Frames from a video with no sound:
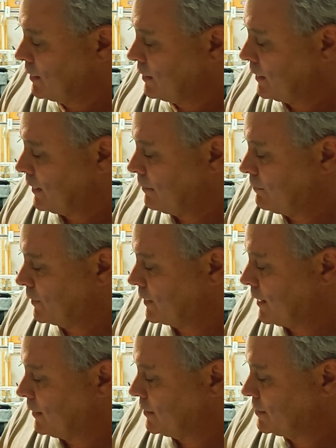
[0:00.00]
The
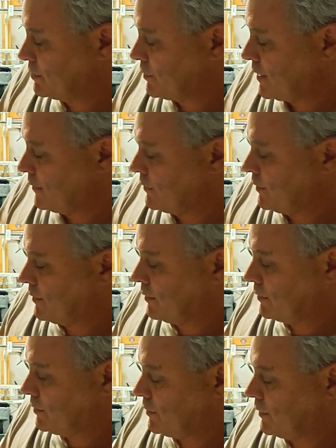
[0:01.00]
colours around
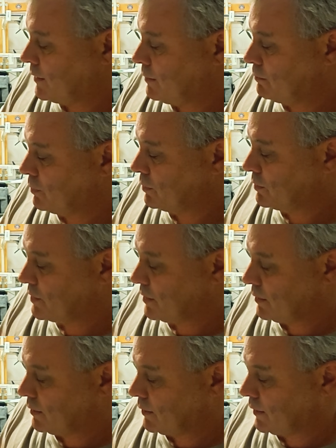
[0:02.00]
the gimbals, the
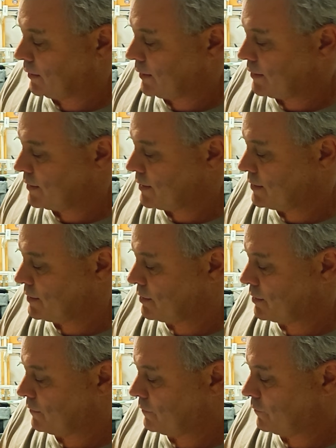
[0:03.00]
little LEDs, you
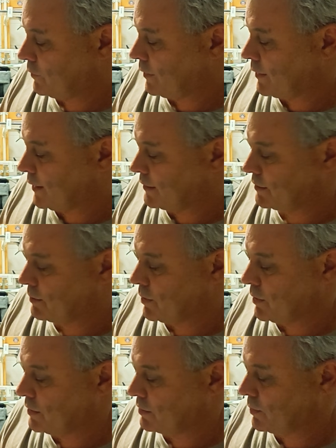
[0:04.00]
can fully
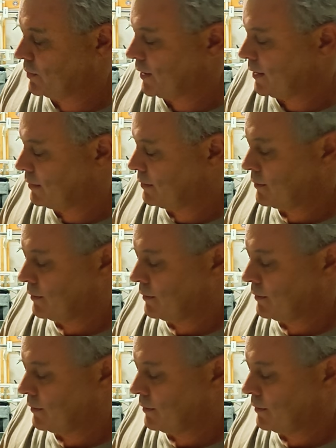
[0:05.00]
customise all that.